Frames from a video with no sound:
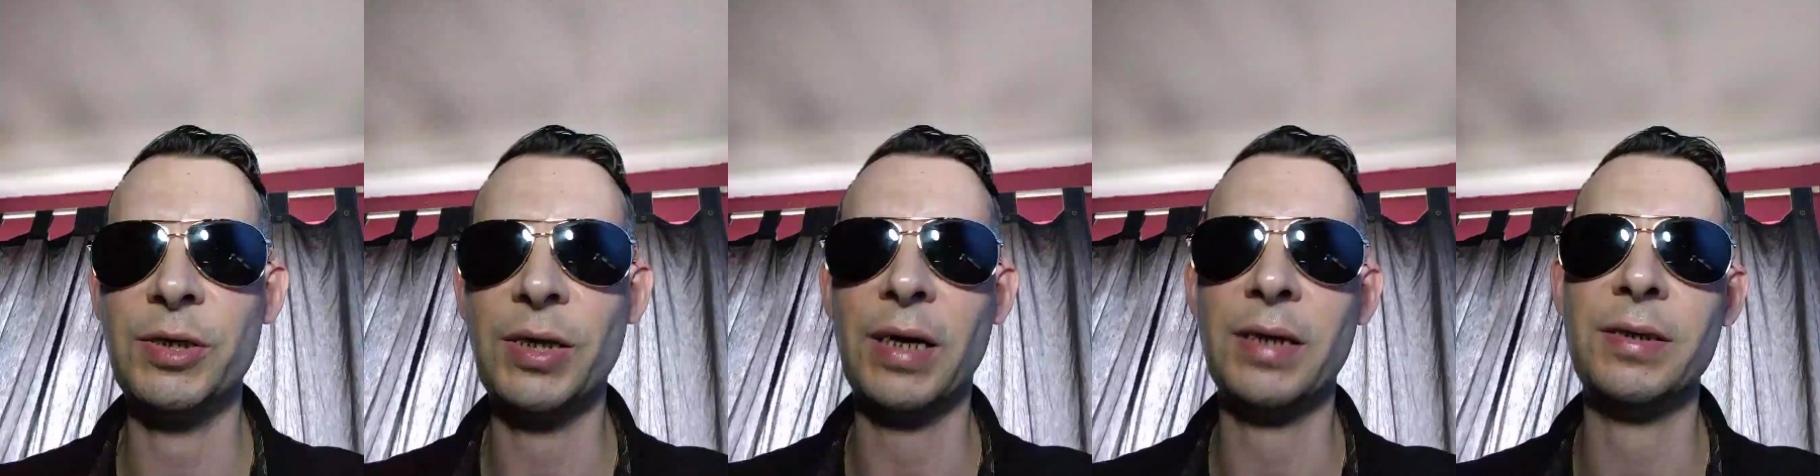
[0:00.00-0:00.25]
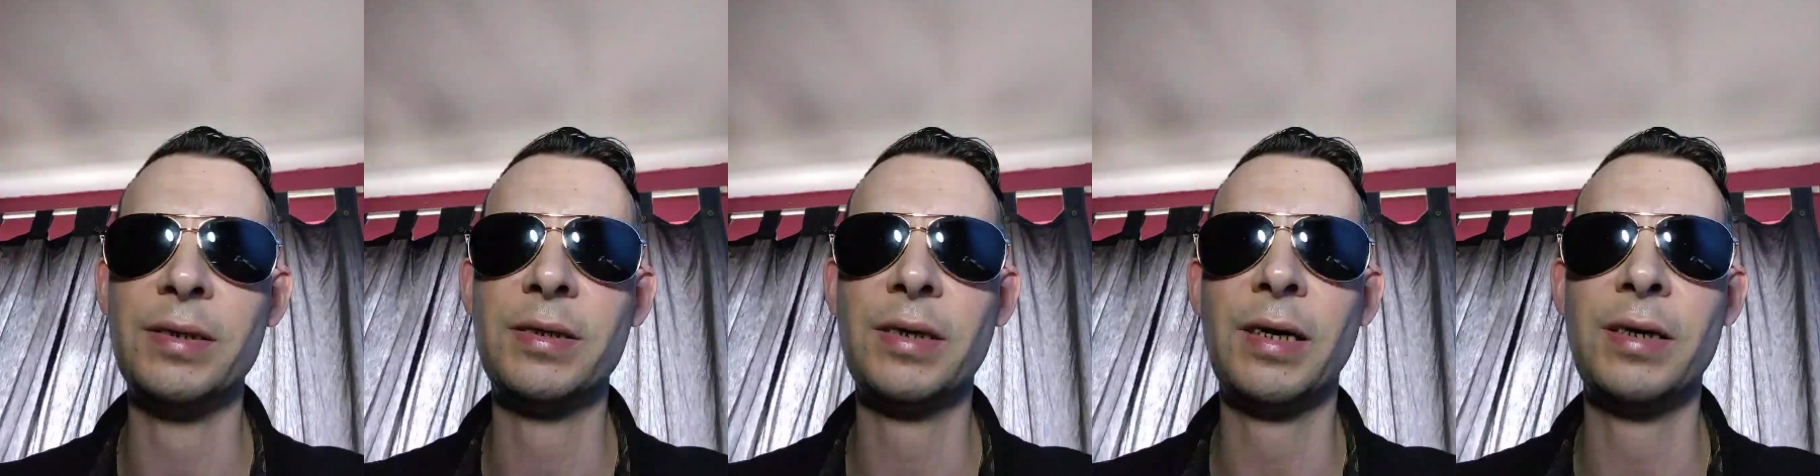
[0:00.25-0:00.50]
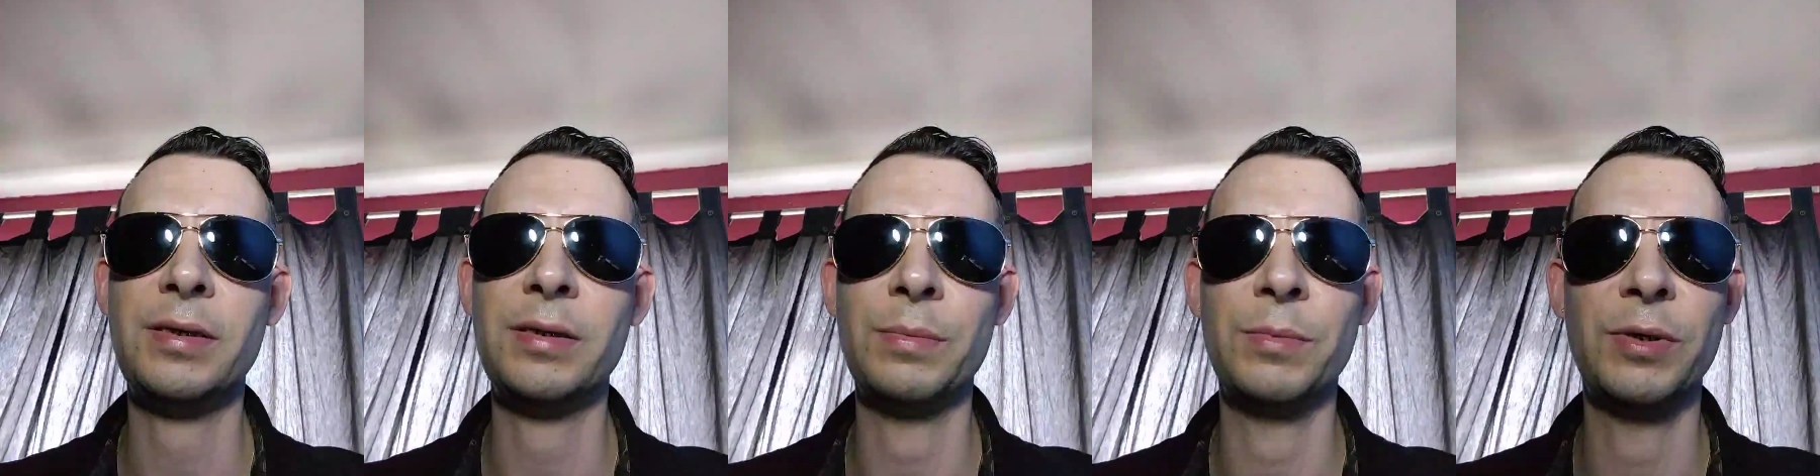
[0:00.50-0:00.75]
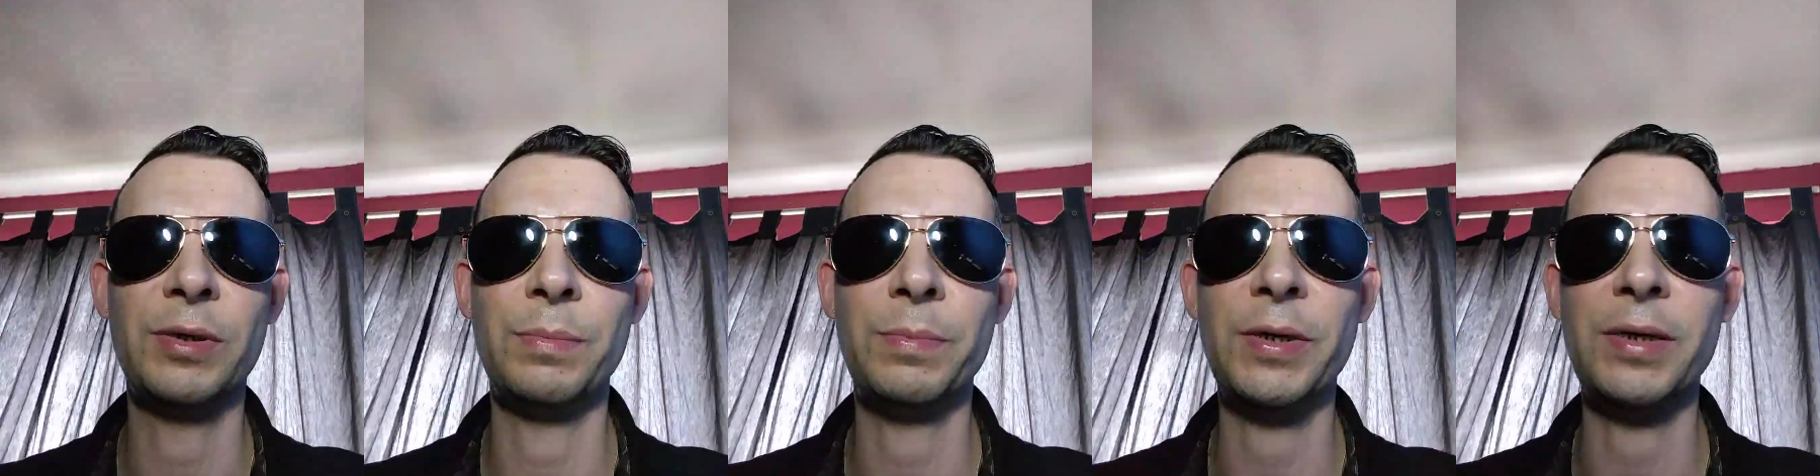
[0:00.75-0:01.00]
Channing
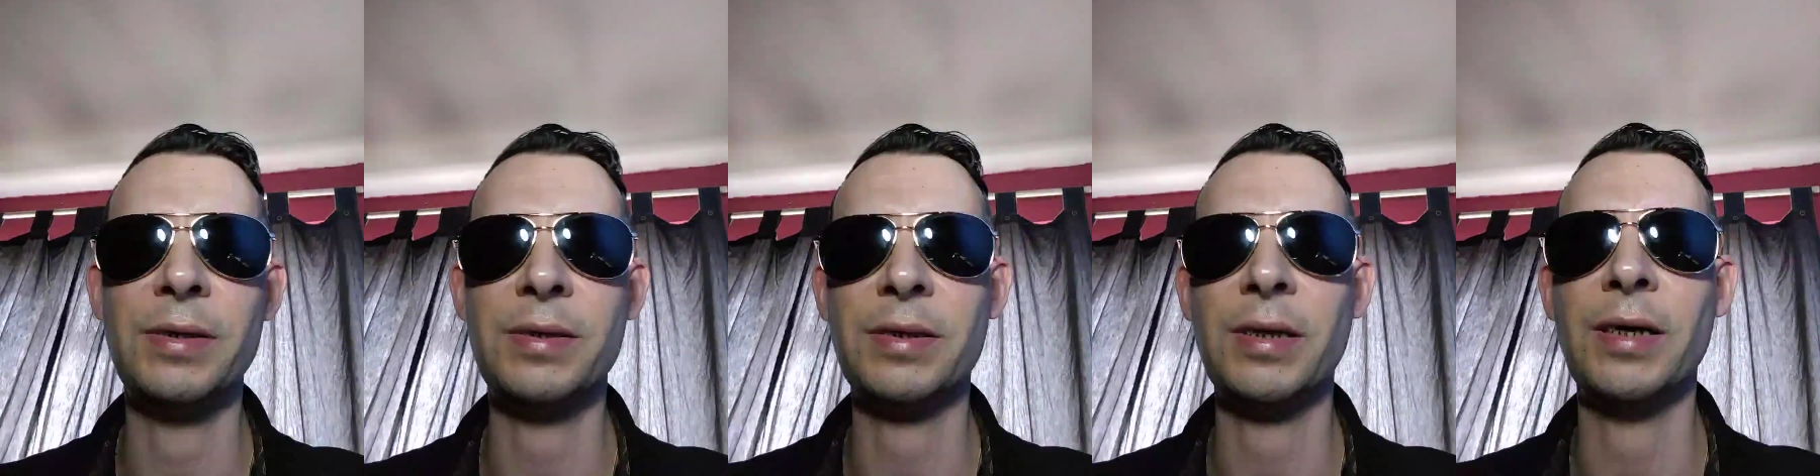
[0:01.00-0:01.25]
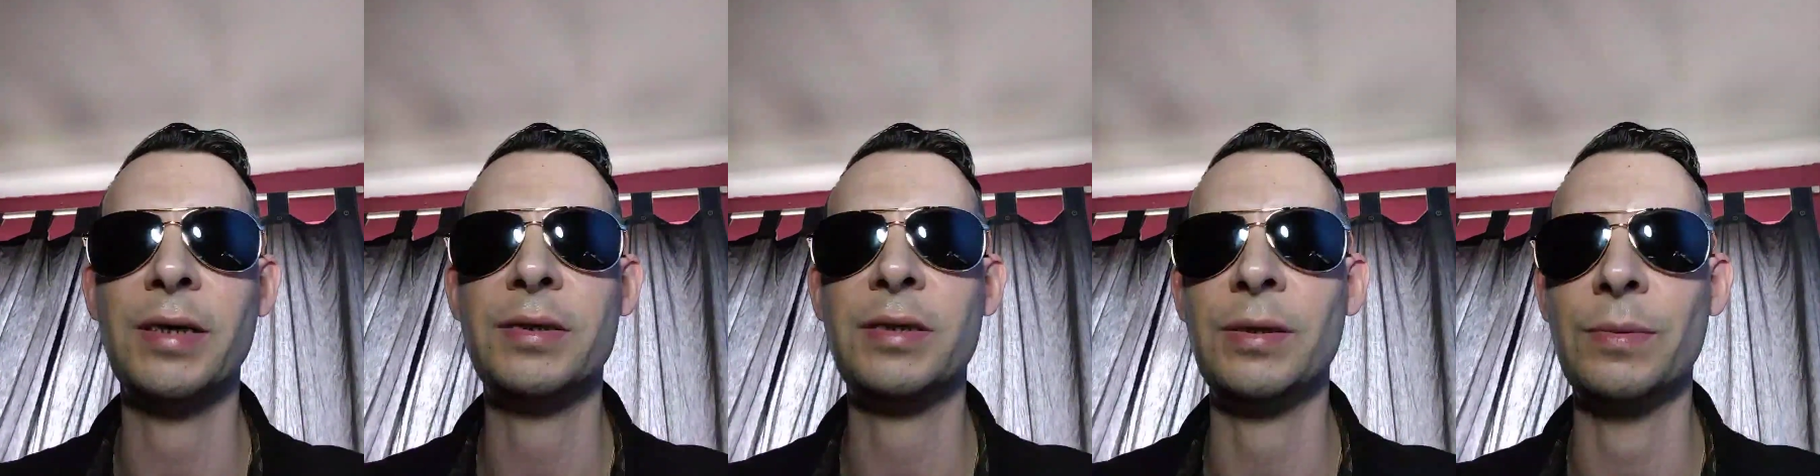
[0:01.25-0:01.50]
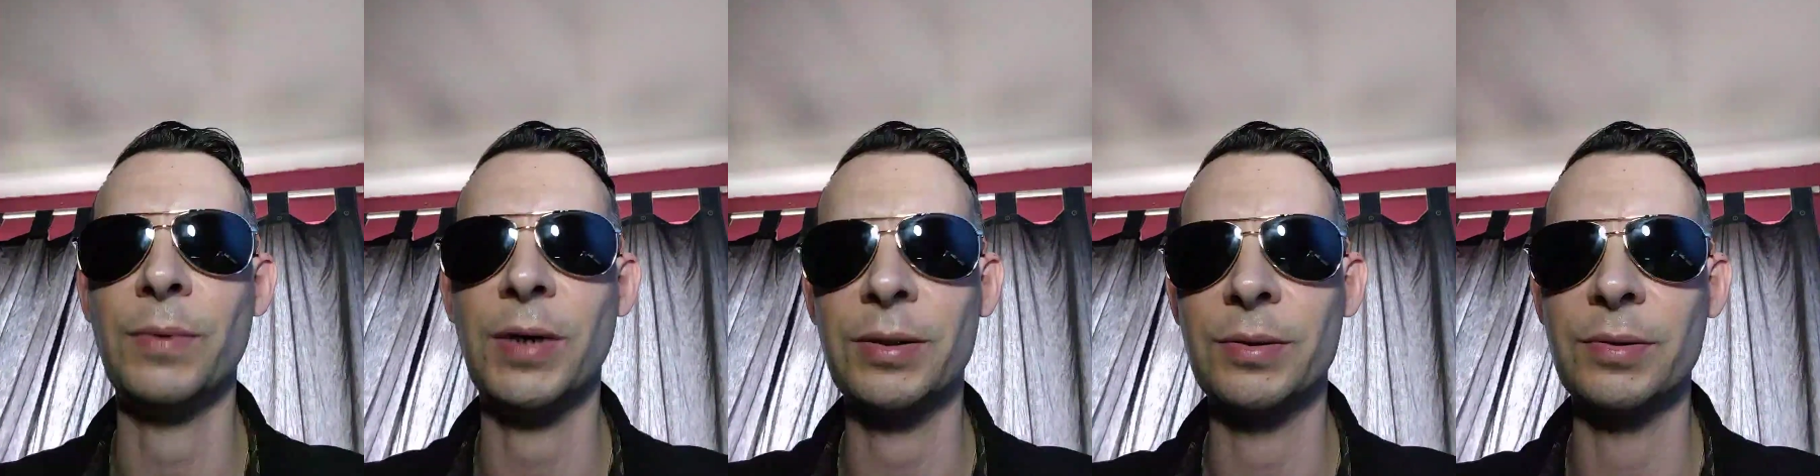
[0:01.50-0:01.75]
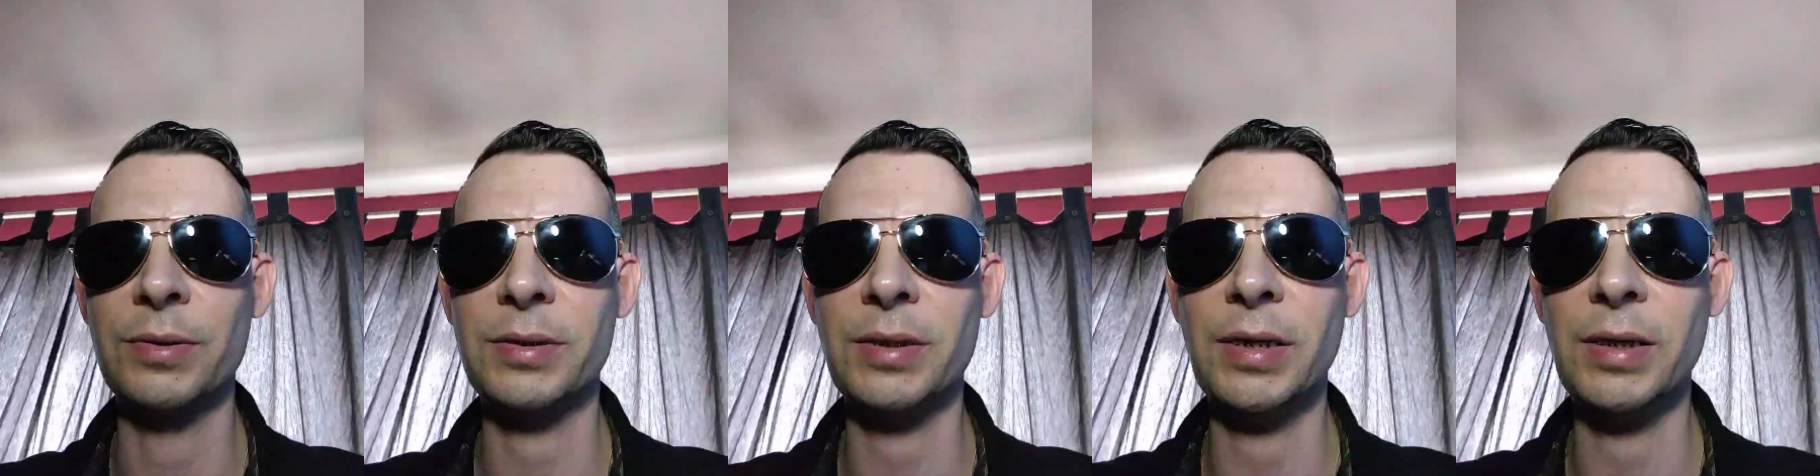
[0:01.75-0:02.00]
Tatum would have been
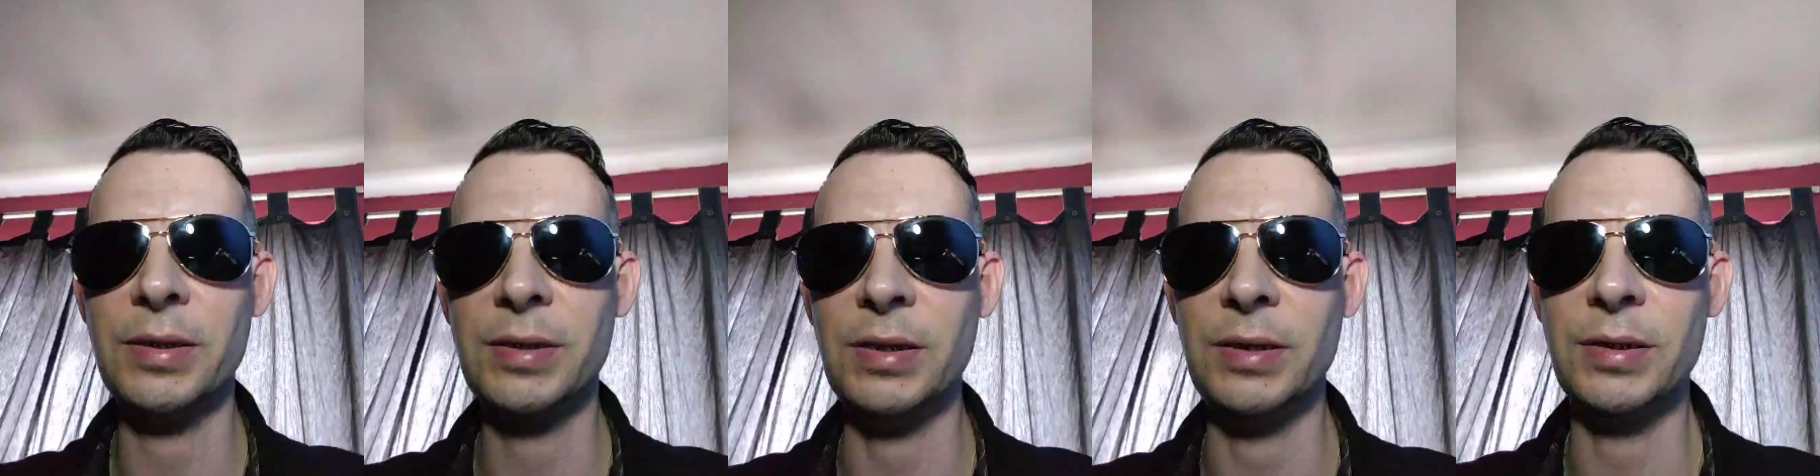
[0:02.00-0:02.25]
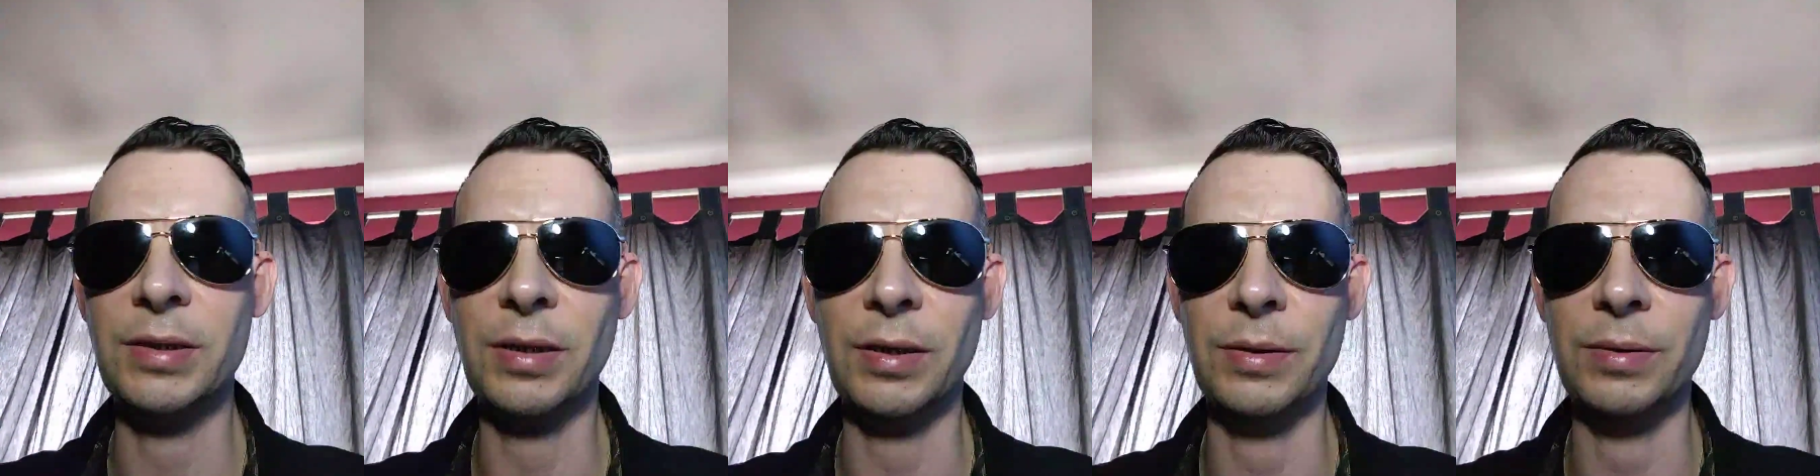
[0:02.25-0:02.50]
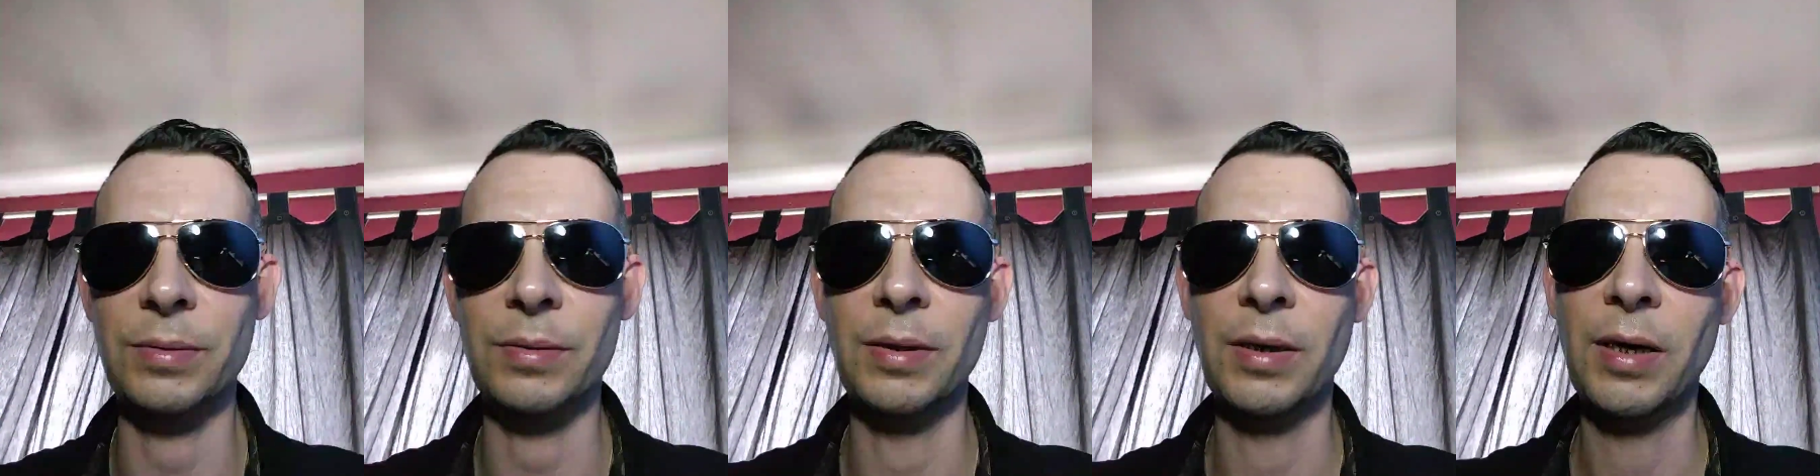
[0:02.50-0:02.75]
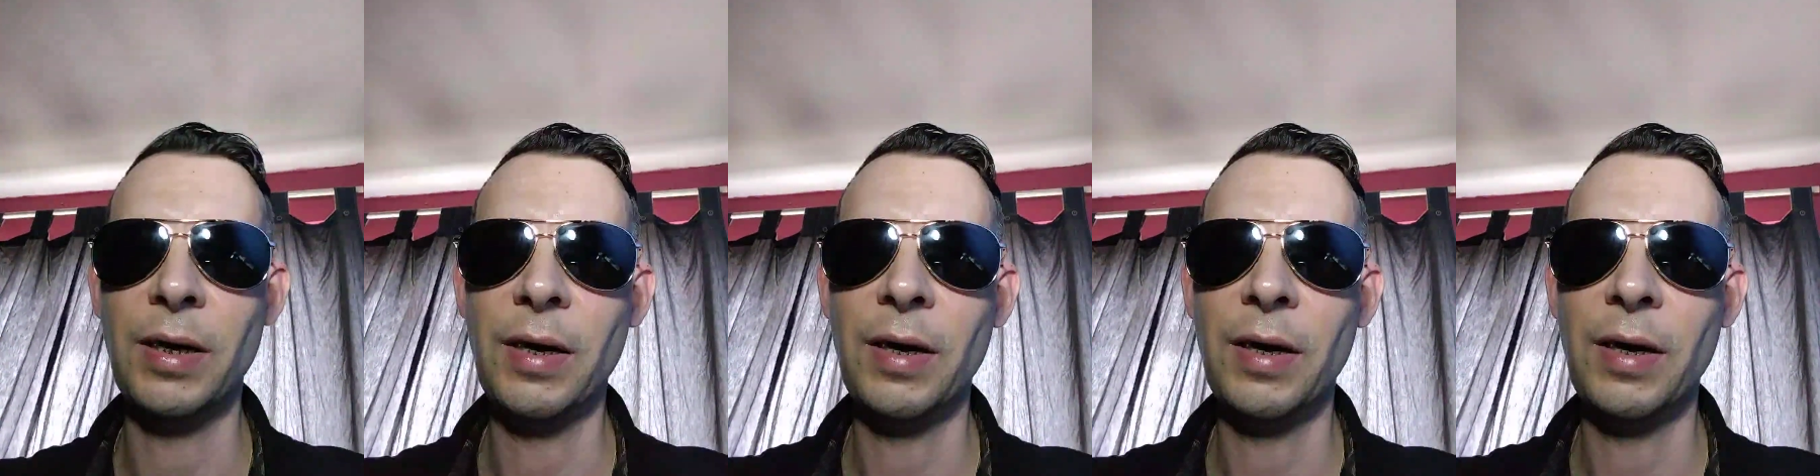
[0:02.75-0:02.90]
31 or 32